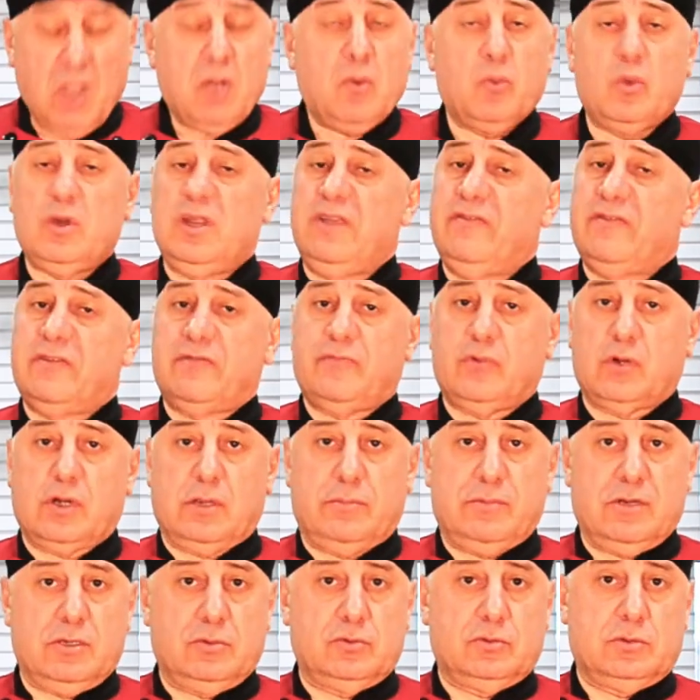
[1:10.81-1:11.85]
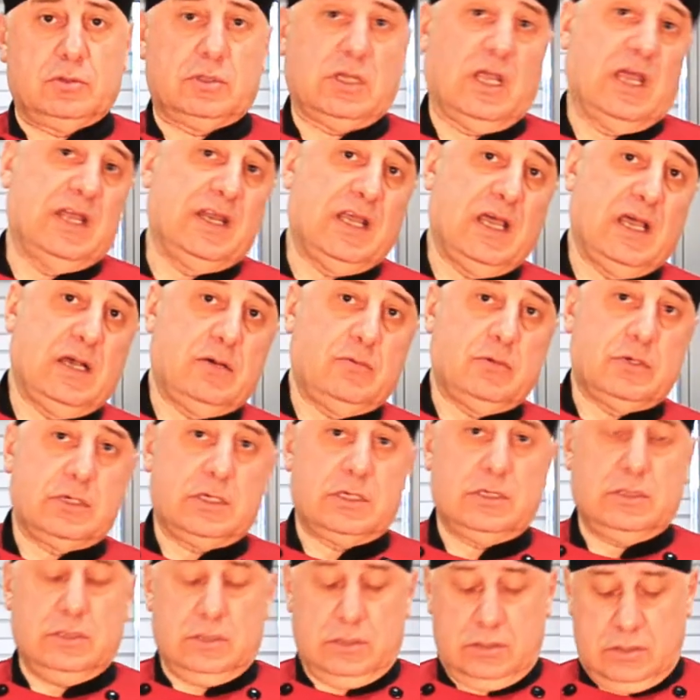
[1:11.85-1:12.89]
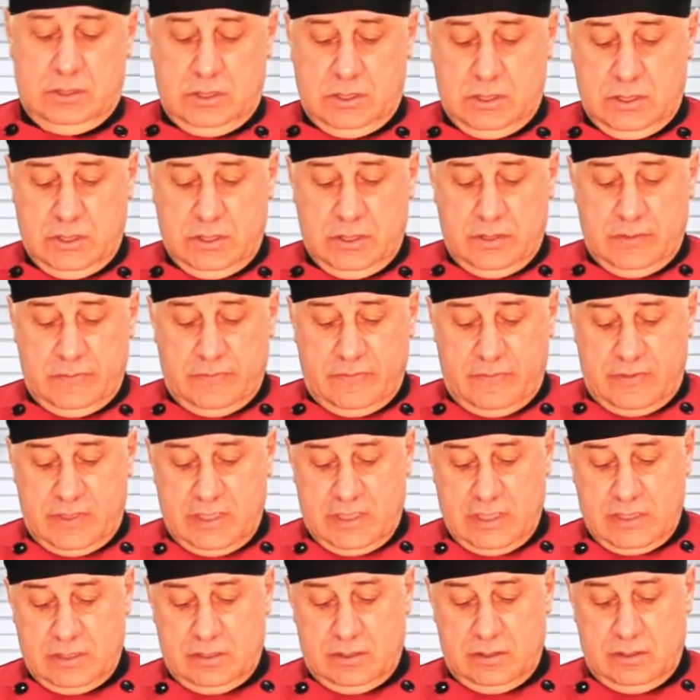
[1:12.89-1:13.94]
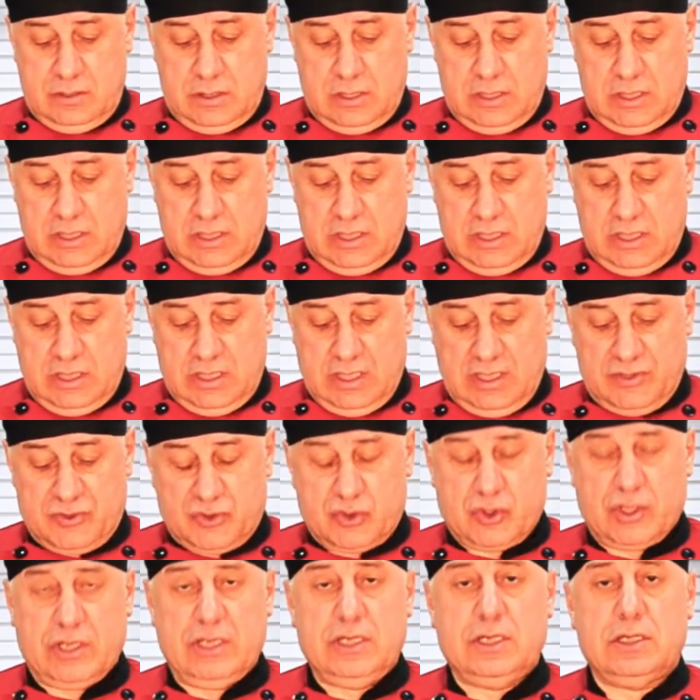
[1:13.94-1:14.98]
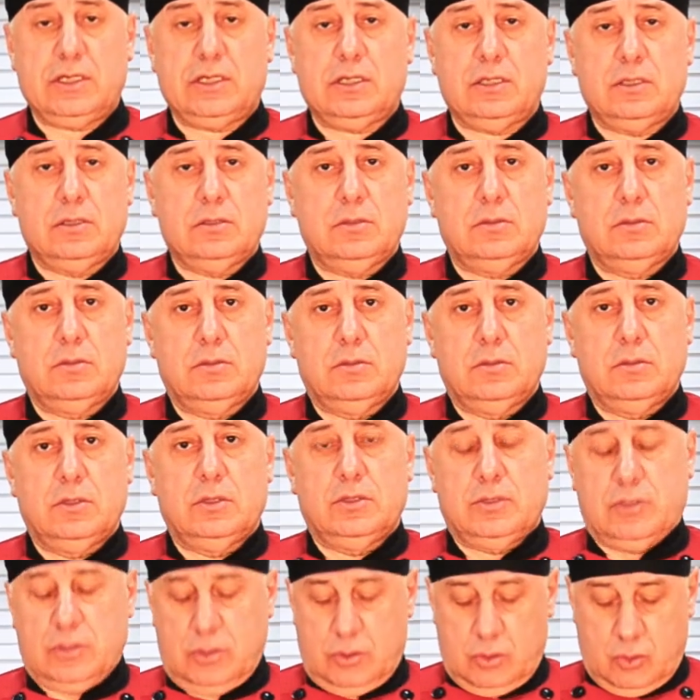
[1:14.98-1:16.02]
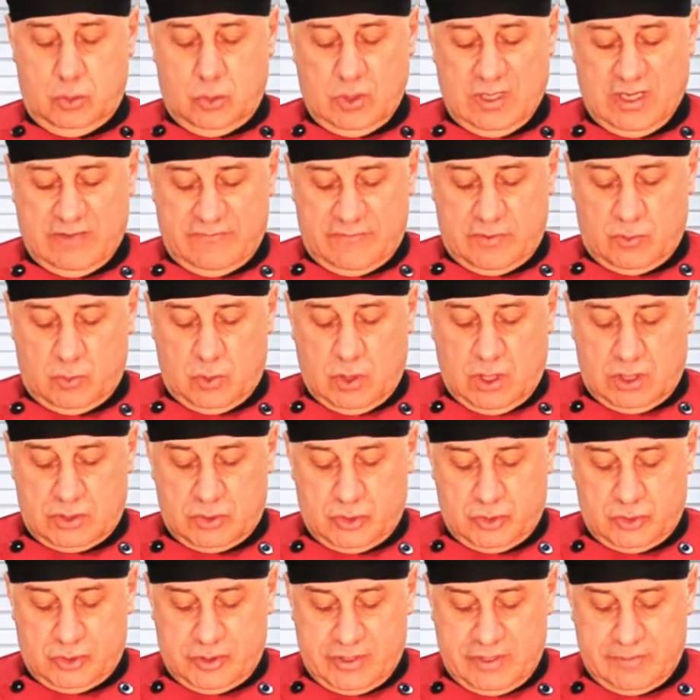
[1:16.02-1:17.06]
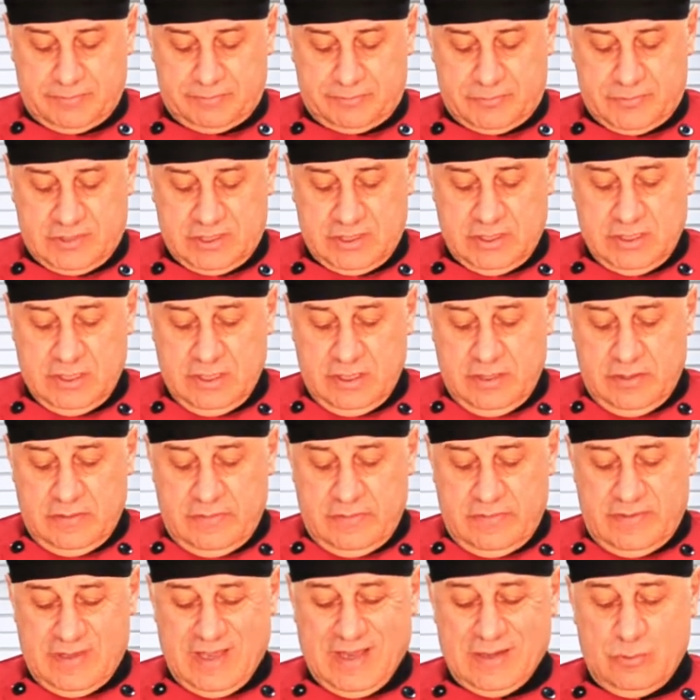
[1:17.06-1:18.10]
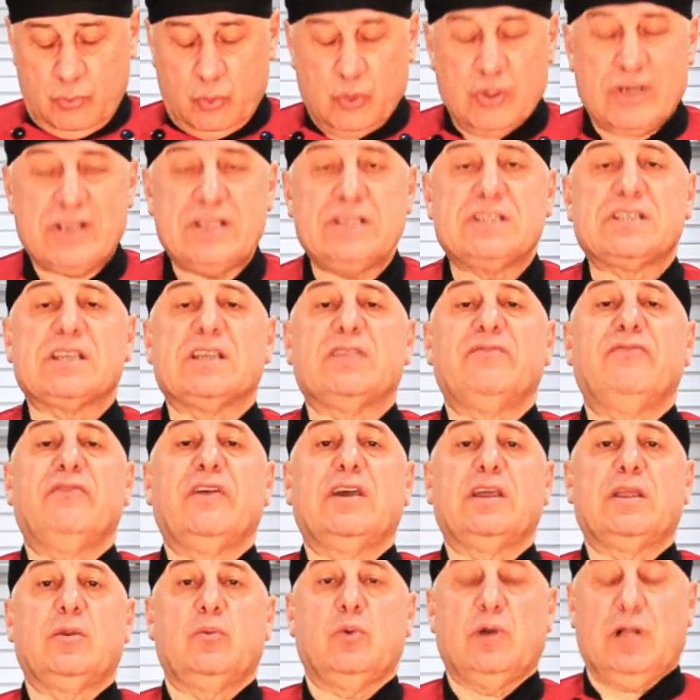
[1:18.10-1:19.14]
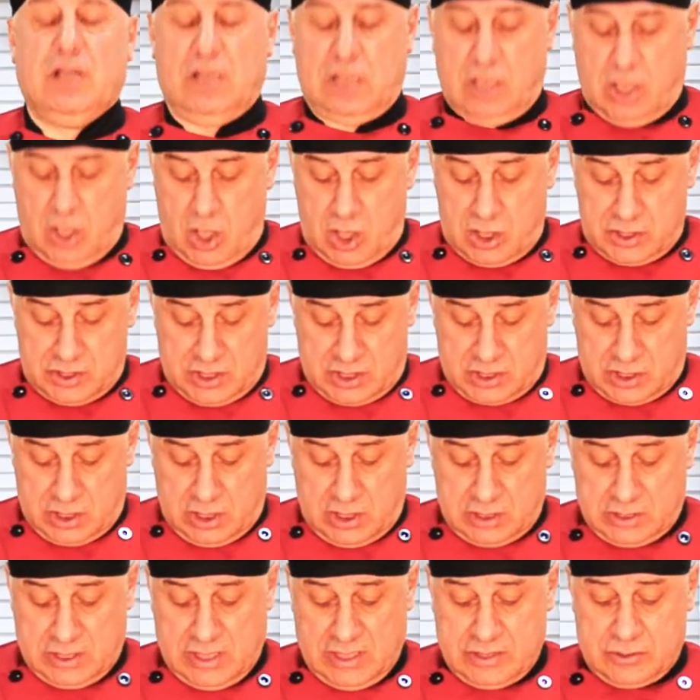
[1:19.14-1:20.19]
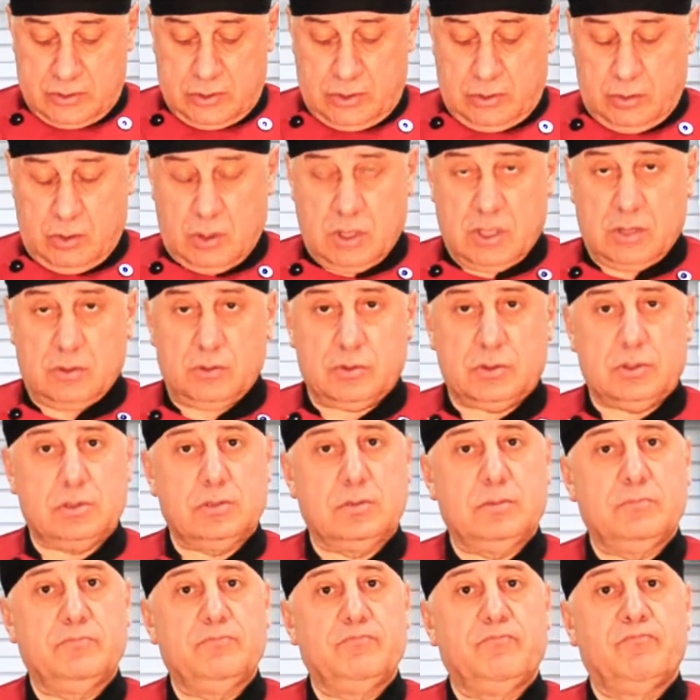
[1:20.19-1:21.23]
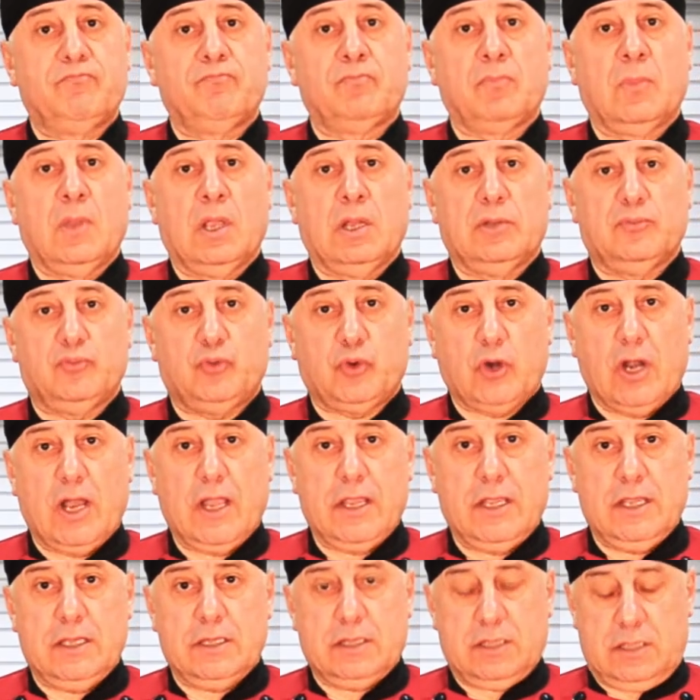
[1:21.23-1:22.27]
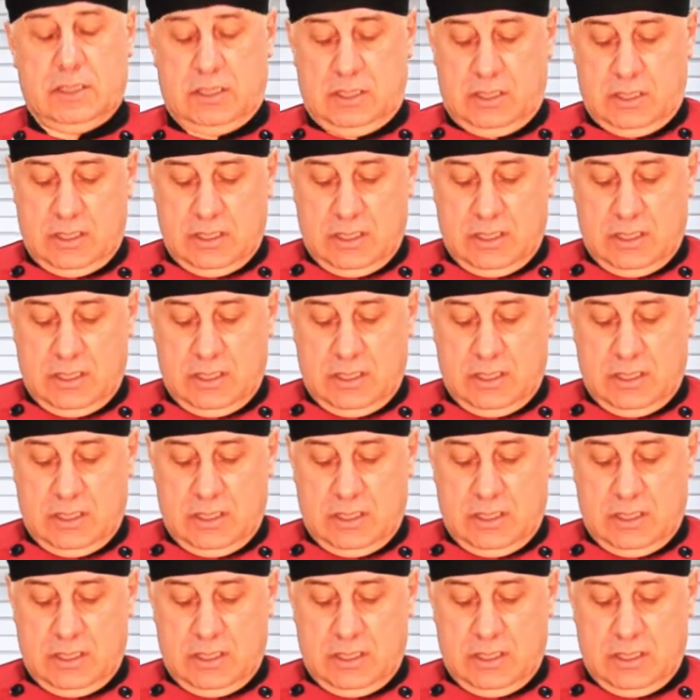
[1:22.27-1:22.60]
We leave it for about an hour. Then in a strainer, so whatever water dripped. Then we rinse it very well. All the salt has to go out. Dry it.